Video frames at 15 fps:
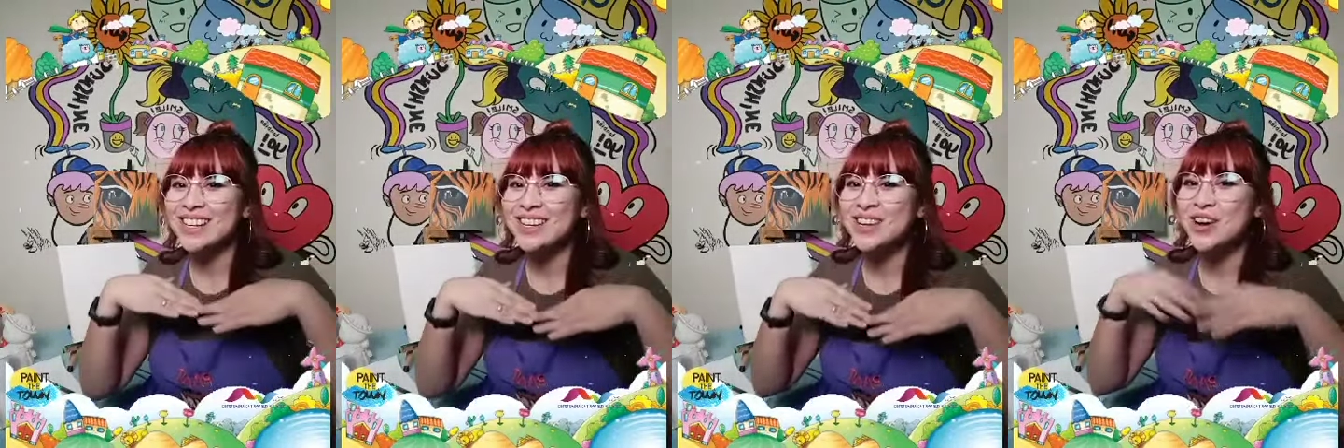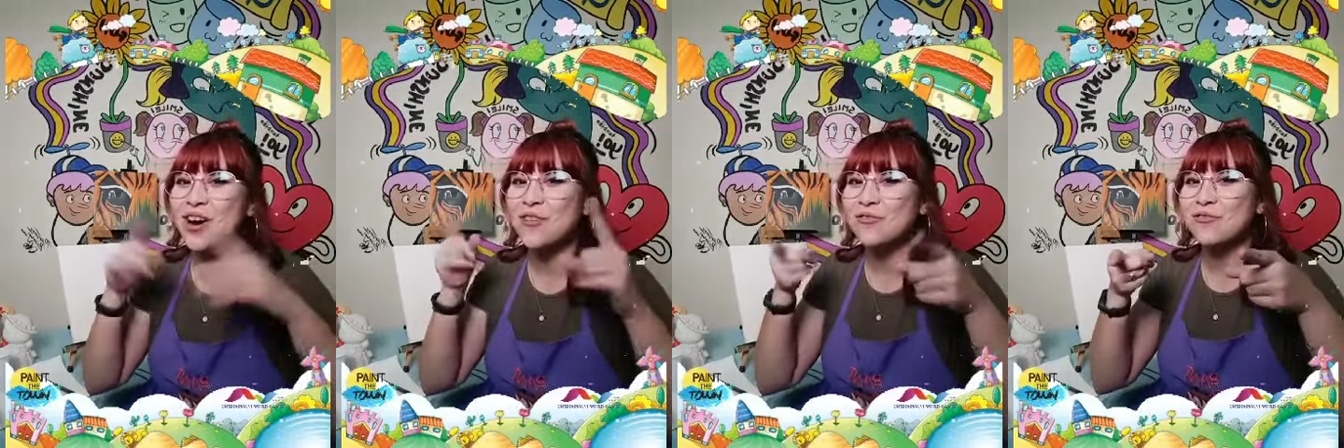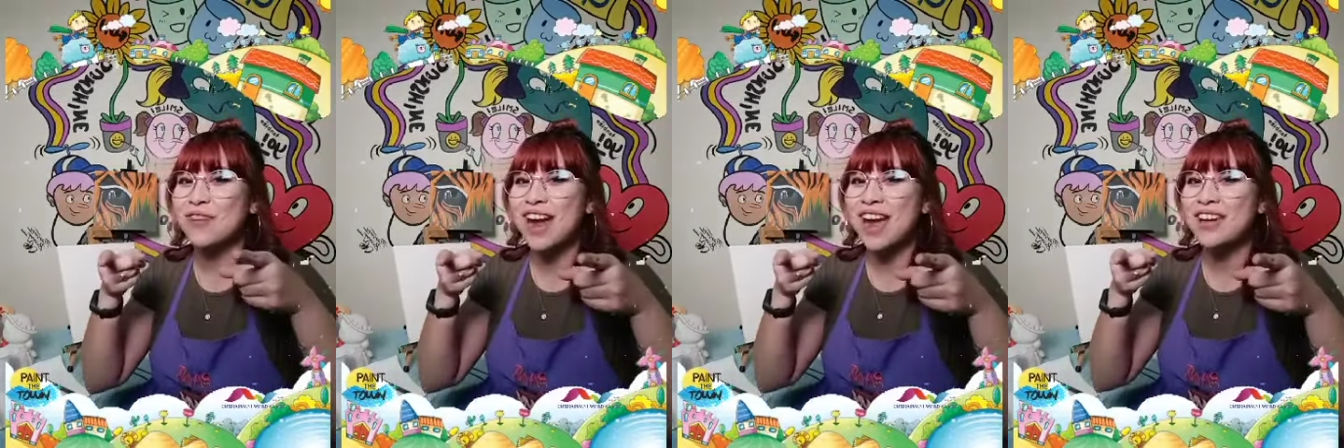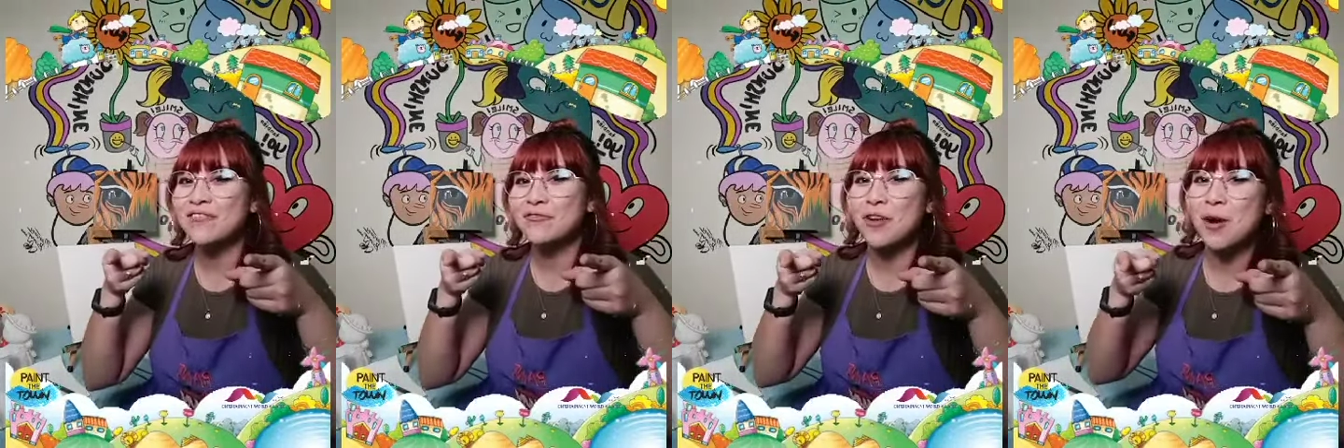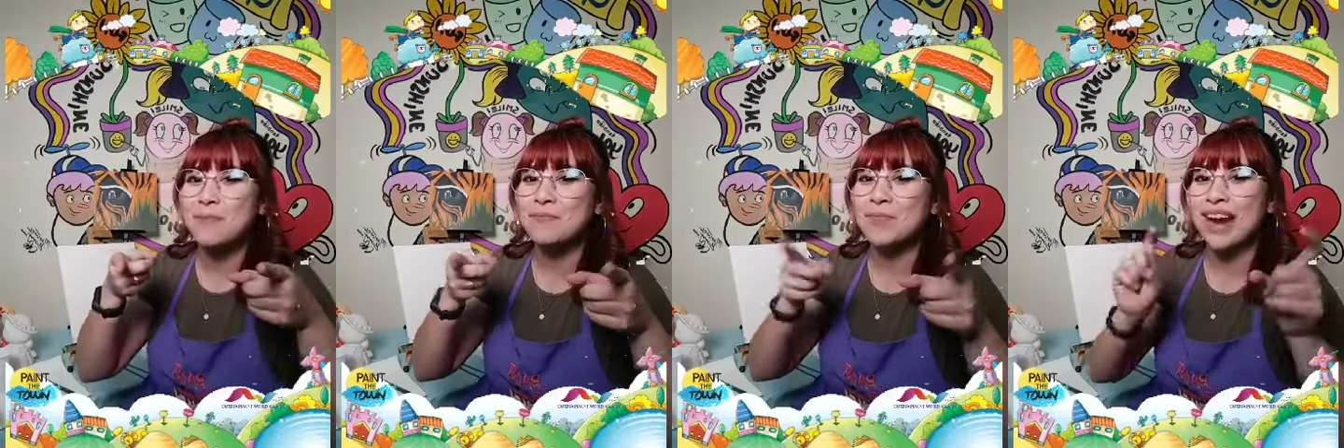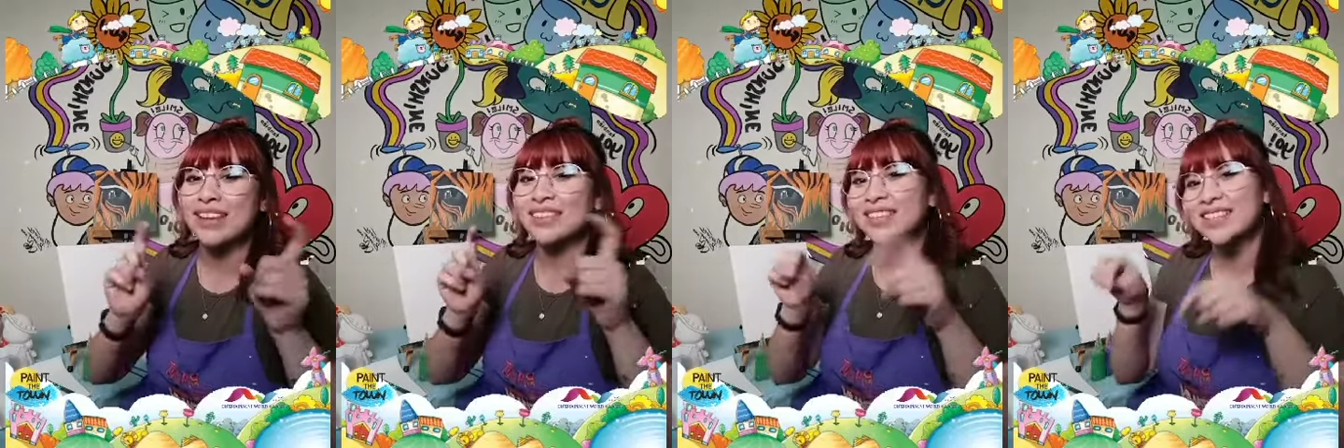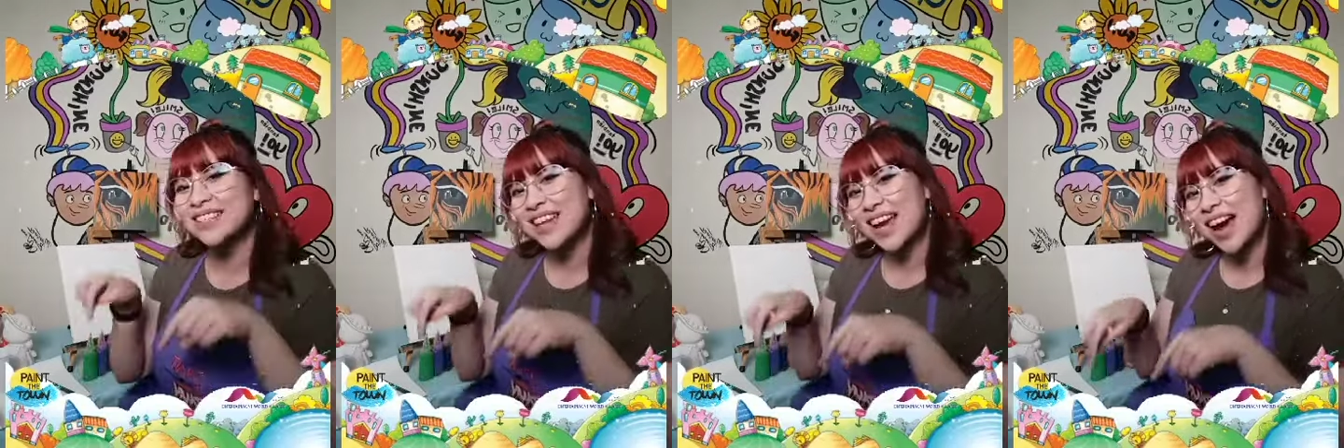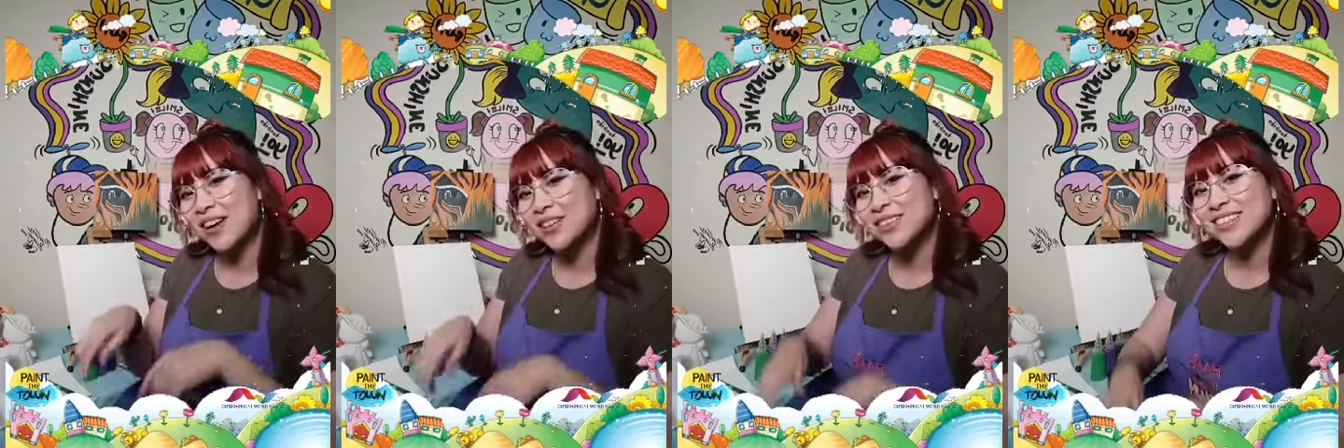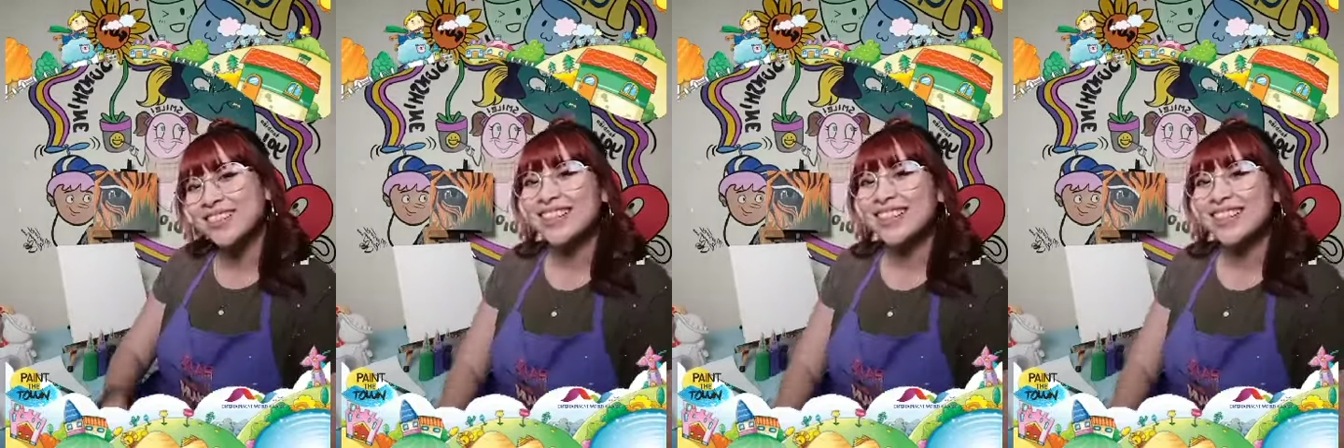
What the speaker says: your friend from Paint the Town.